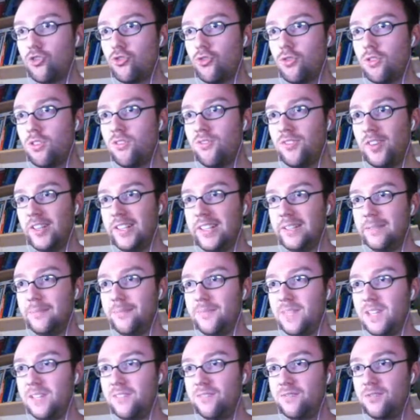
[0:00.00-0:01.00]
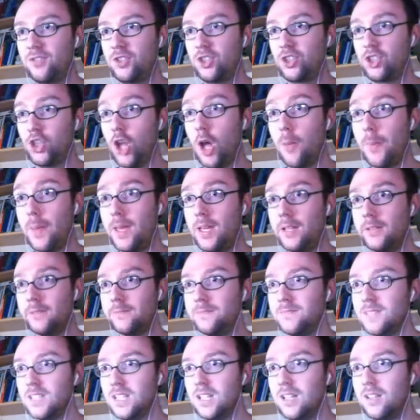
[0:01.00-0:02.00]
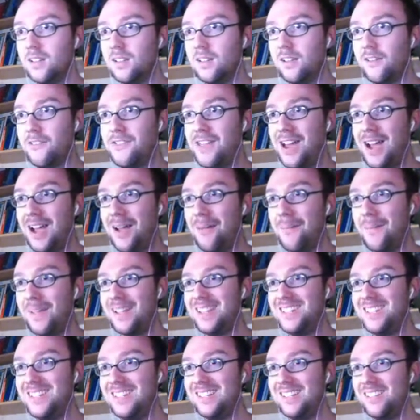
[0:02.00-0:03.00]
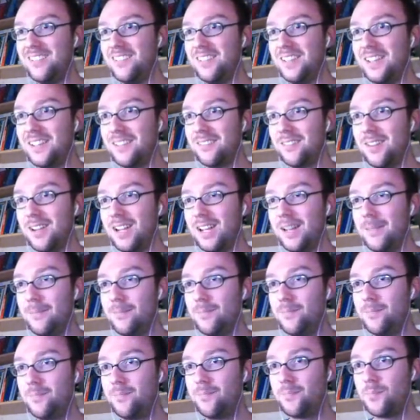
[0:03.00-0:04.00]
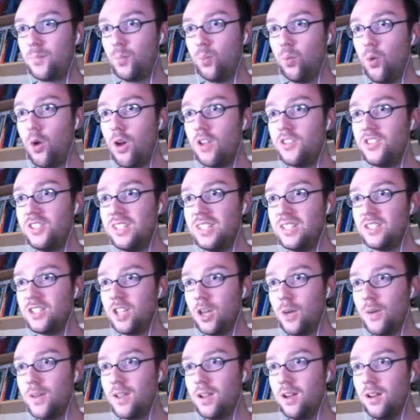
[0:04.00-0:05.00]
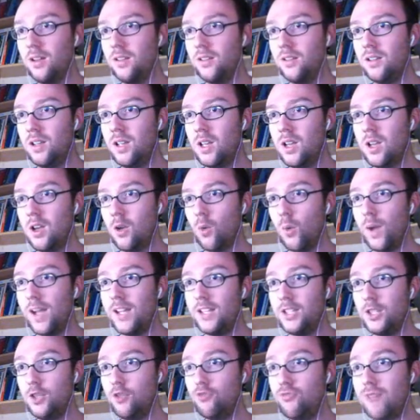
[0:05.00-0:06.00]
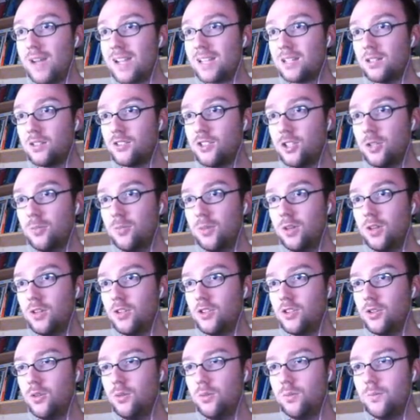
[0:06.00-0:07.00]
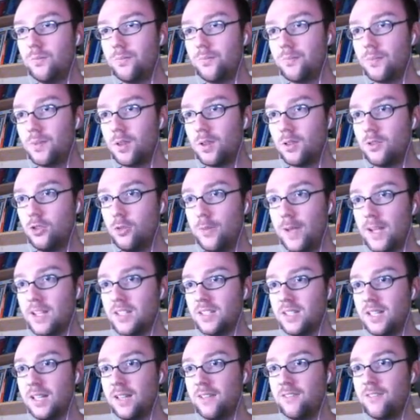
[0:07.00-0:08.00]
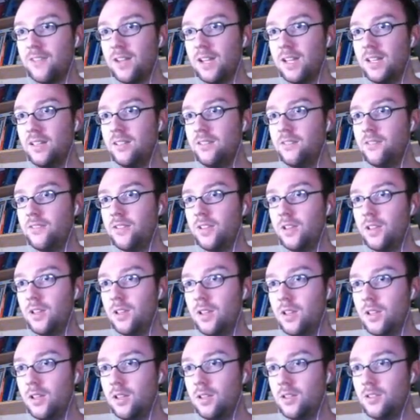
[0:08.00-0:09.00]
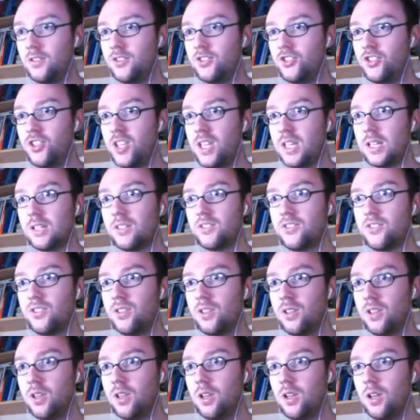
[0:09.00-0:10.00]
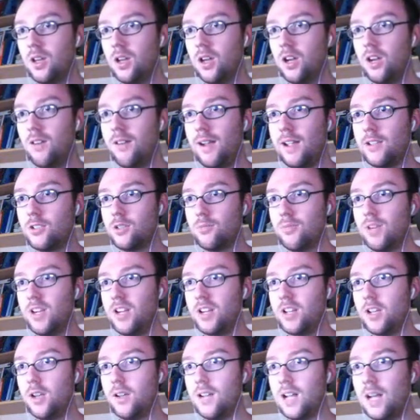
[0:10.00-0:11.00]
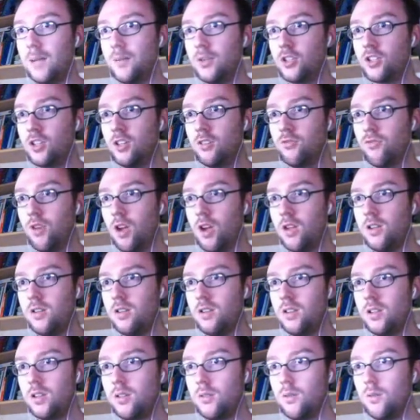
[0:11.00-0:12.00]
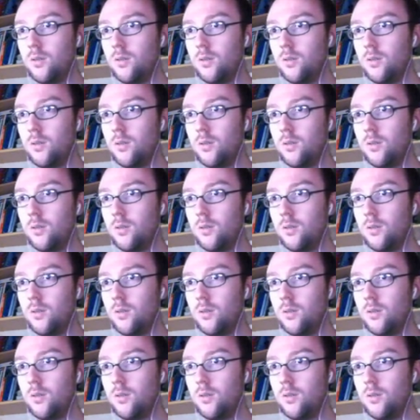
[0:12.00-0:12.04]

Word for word: Truthfully. Stop it! If that means anything. Right, what is going on? Why do you rattle so much? Ooh, 2 bags in here. 5, 6. Alright, so I'm ready to go now. I'm just going to run.